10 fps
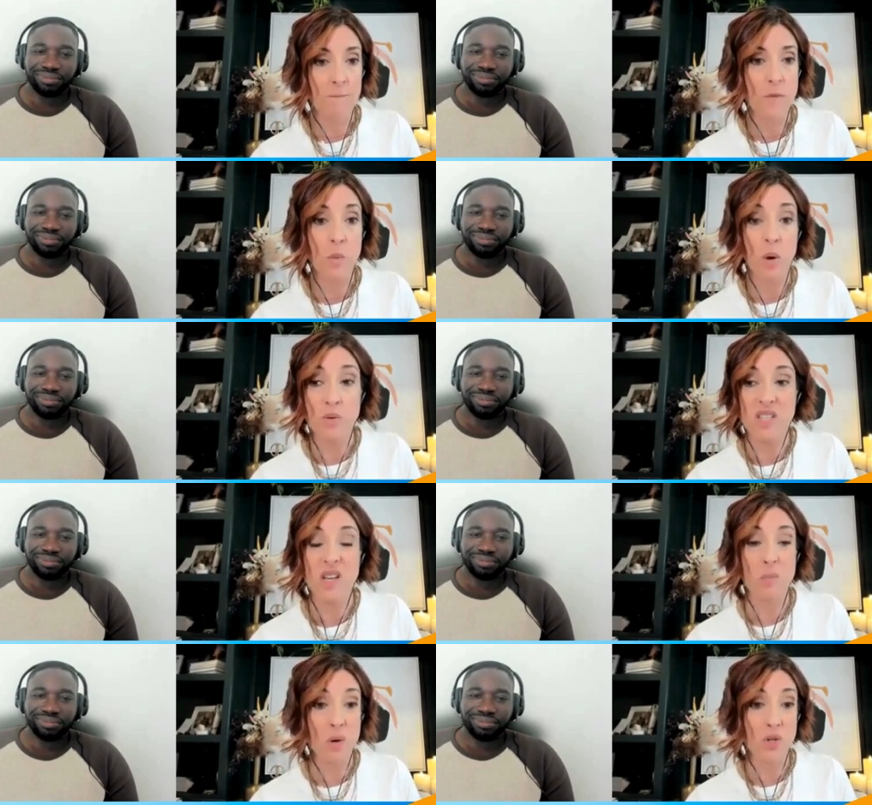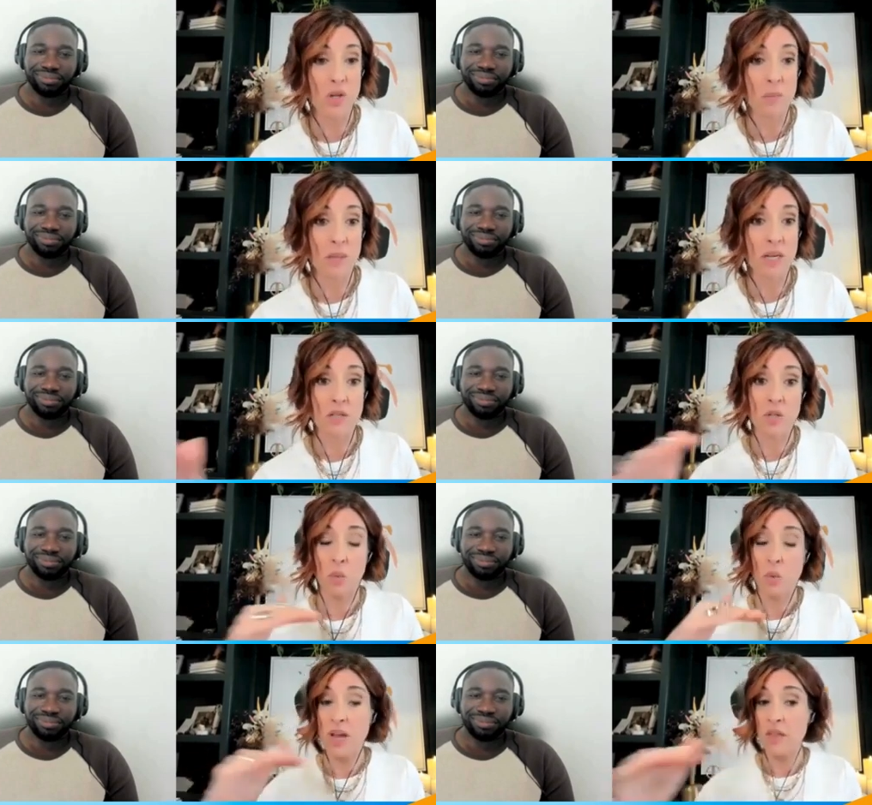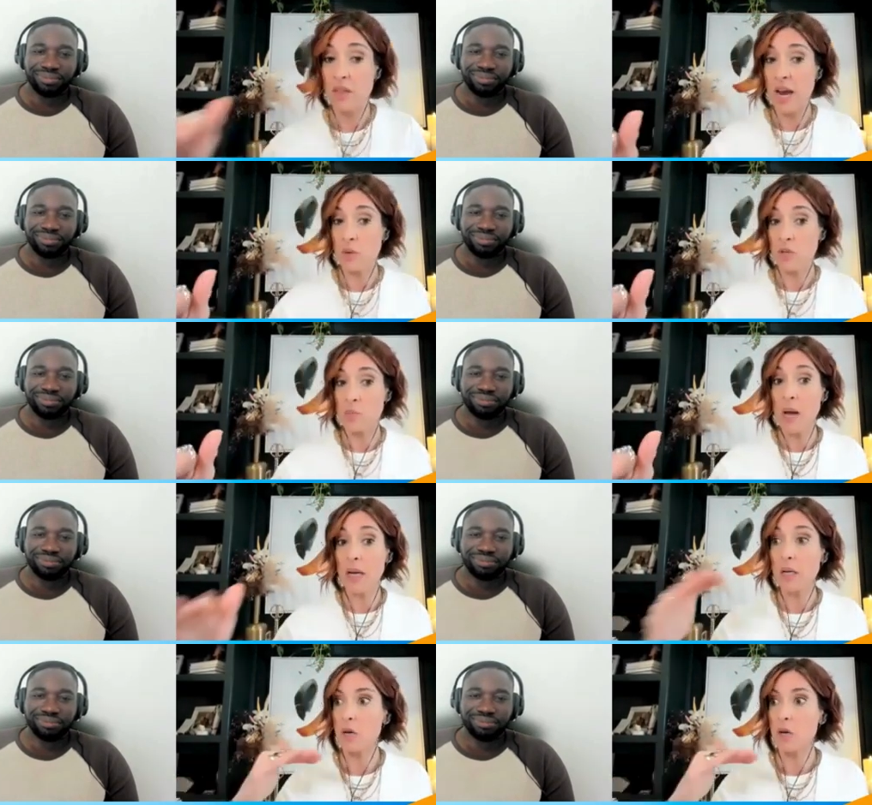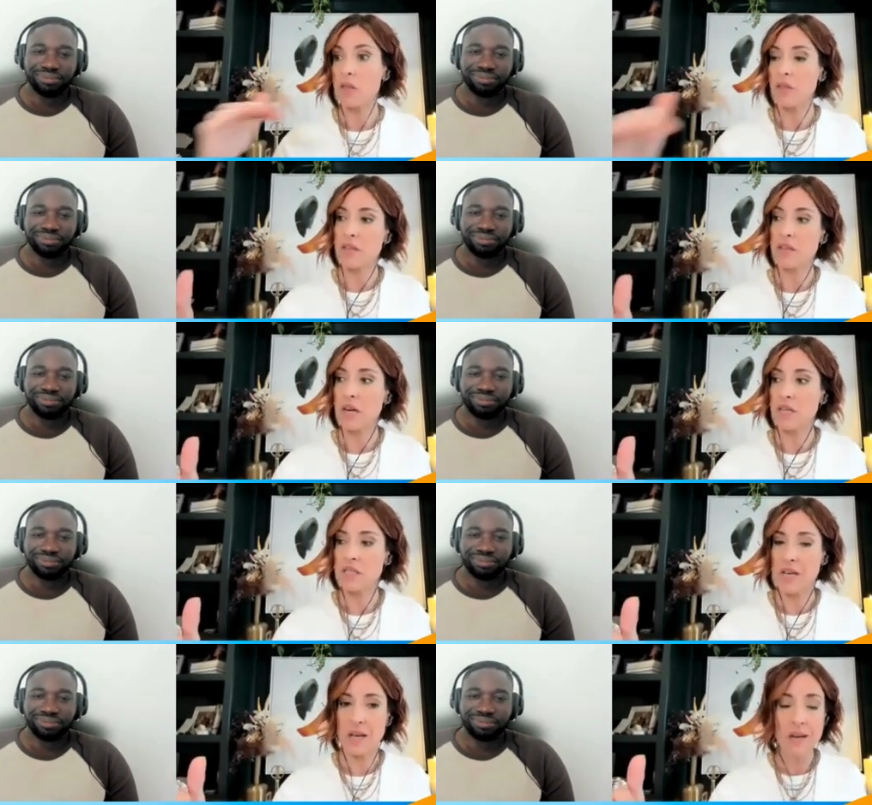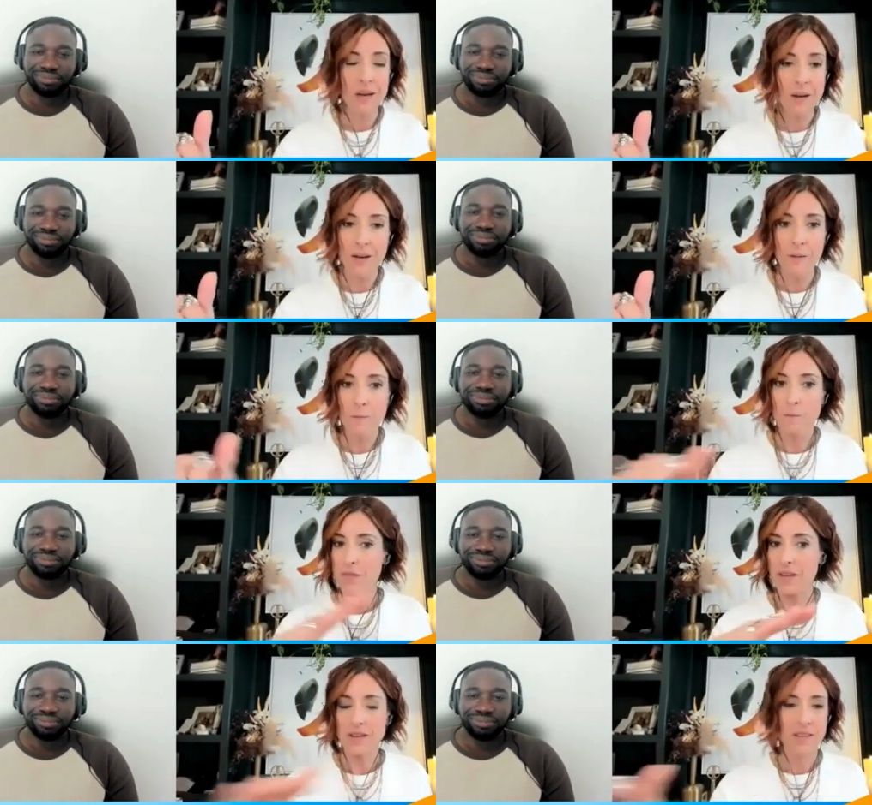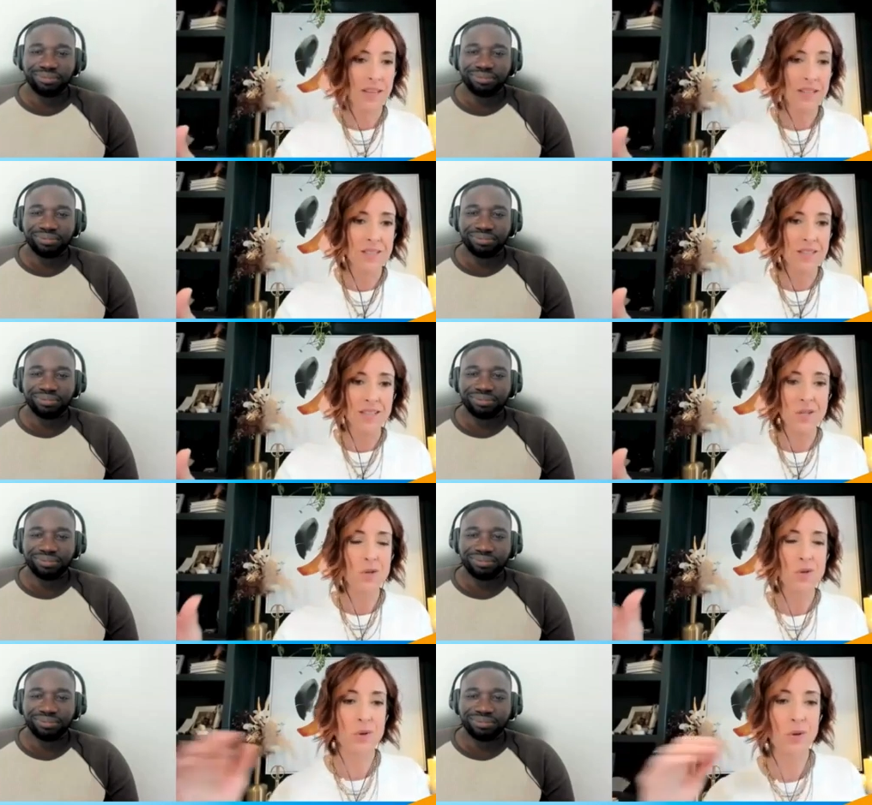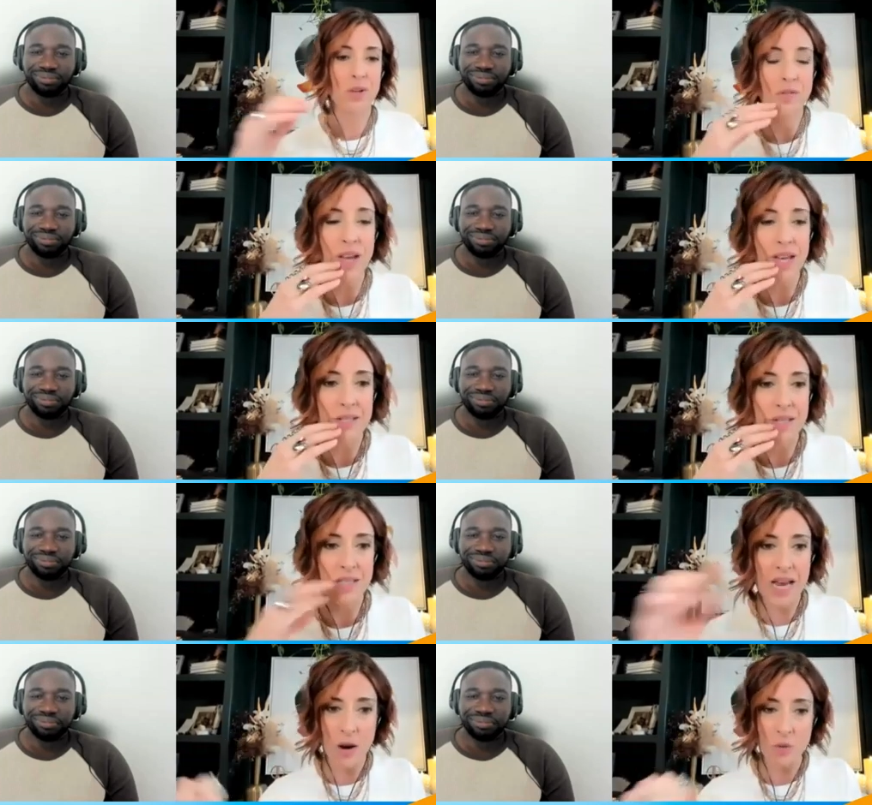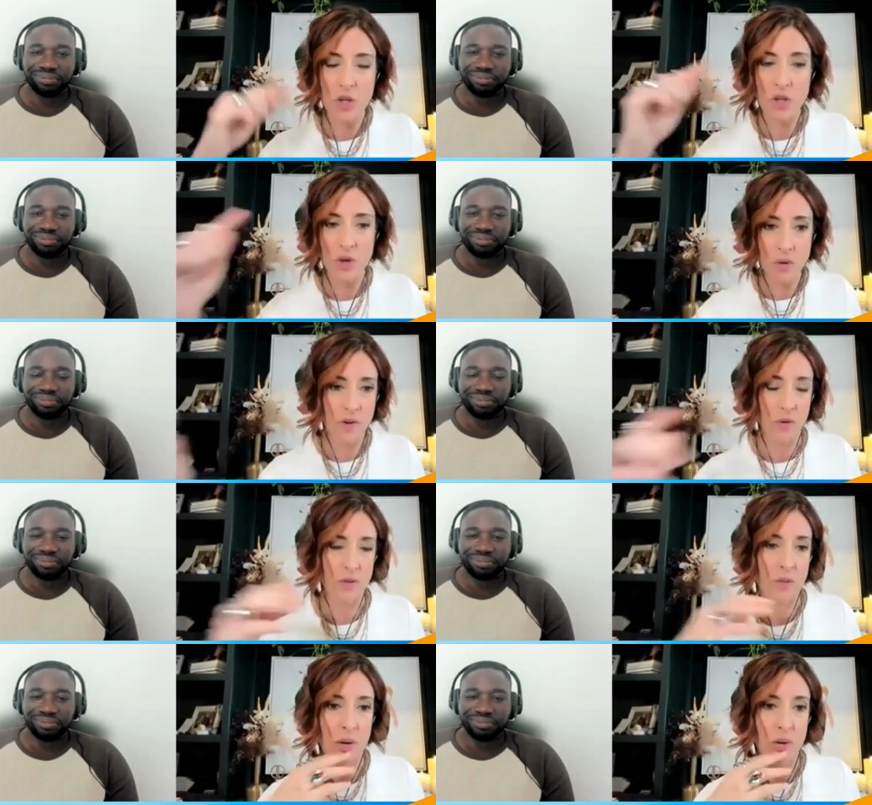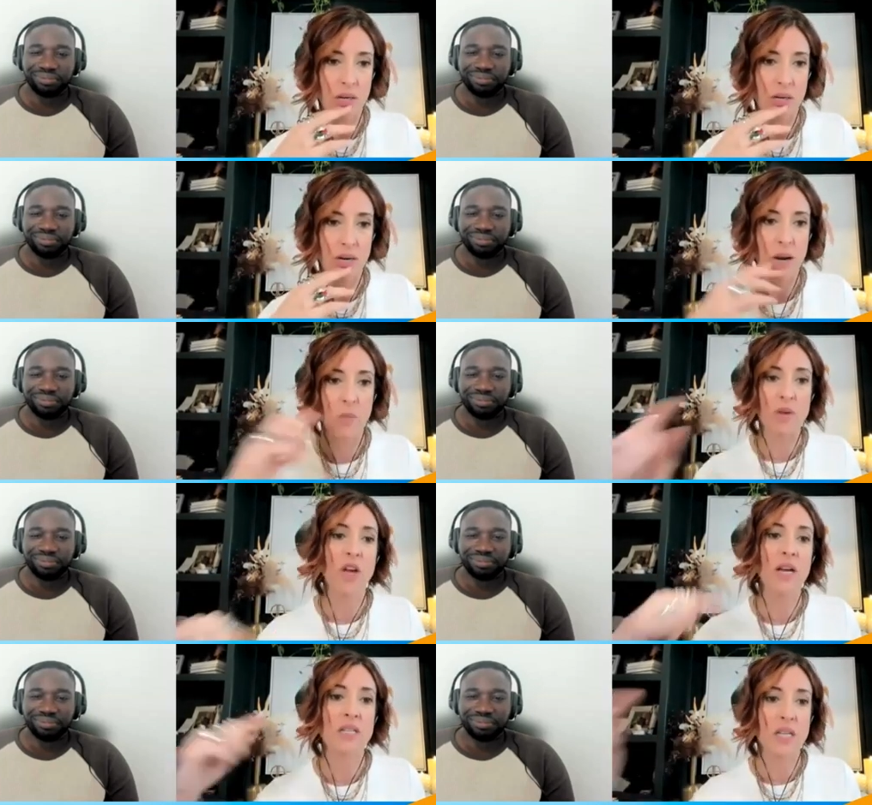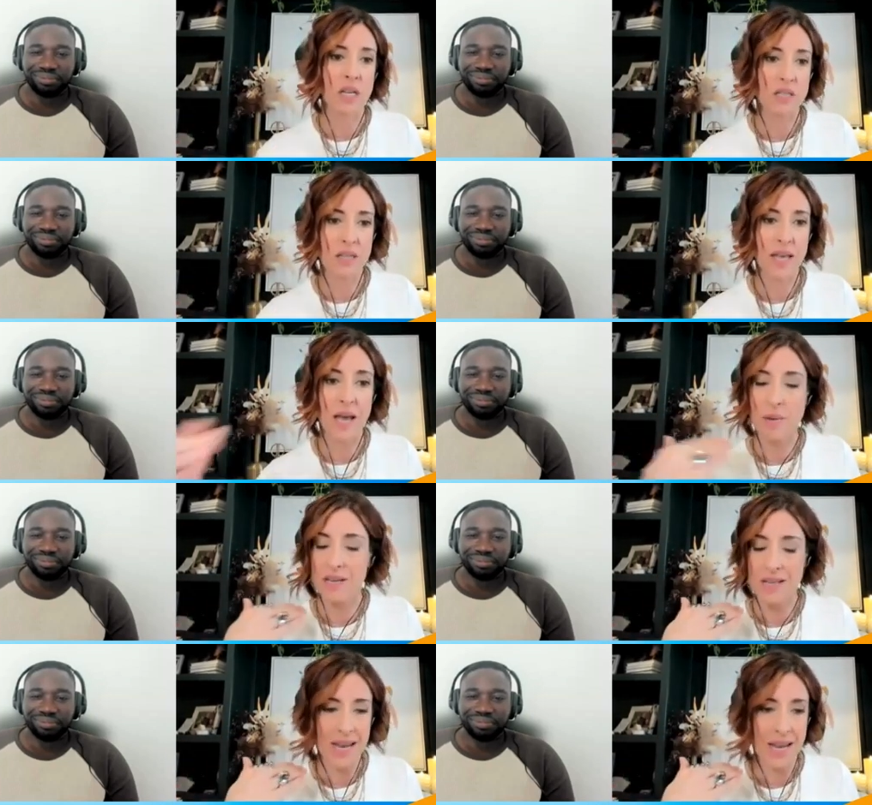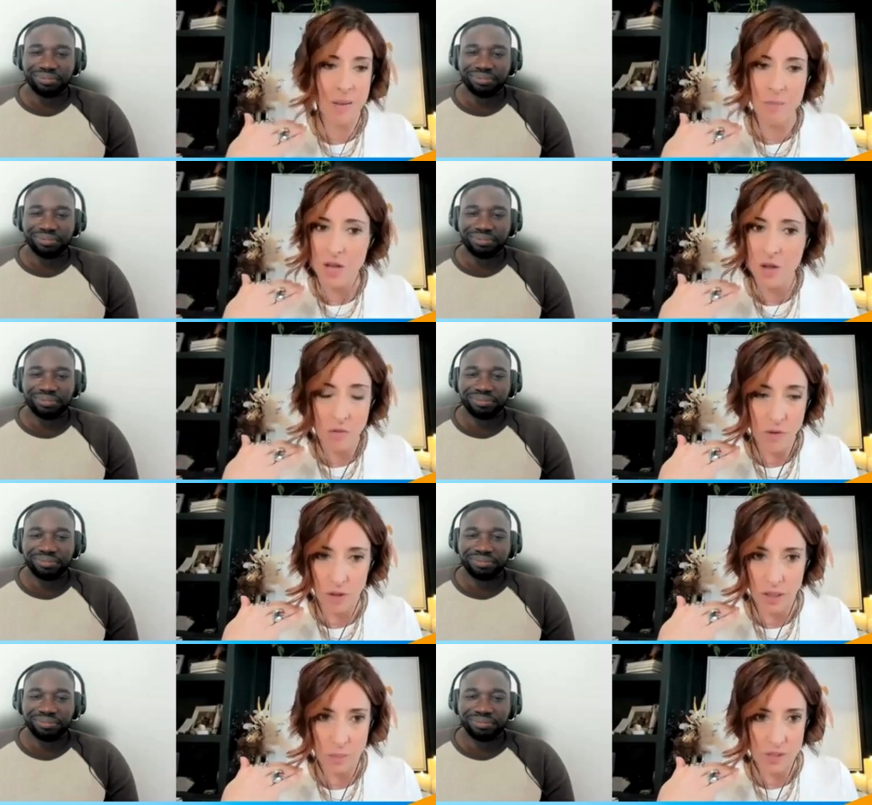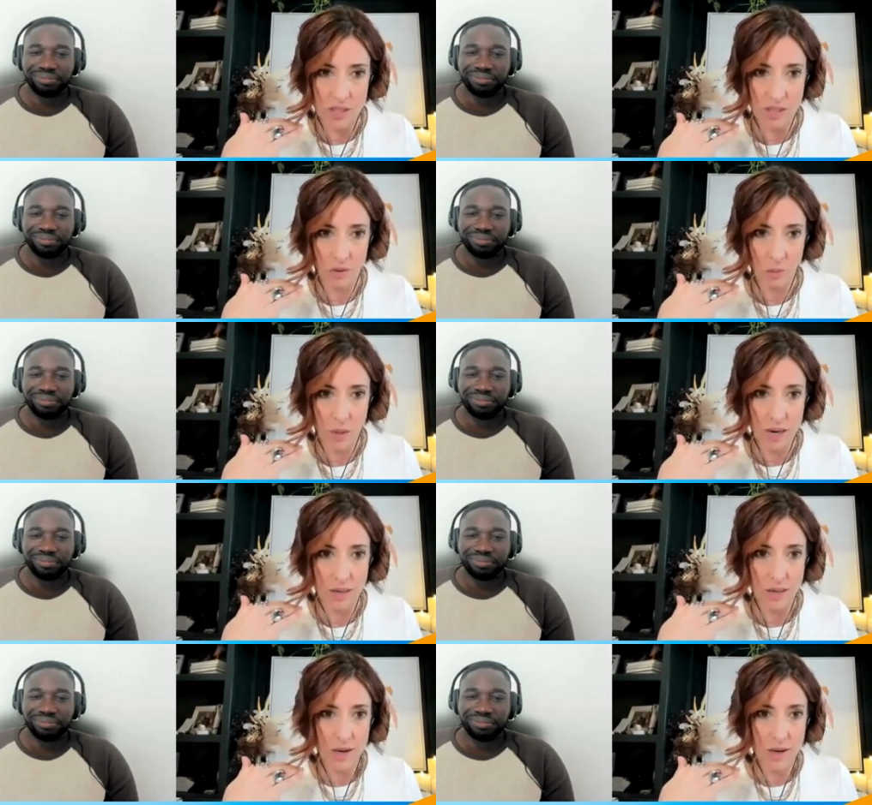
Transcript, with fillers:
Speaker 1: and what was the emotion? Because the way that I responded or the thing that I said, that's that's a neutral event. It's how you felt about it. And we've got to dig into that because I can't make you feel any particular way.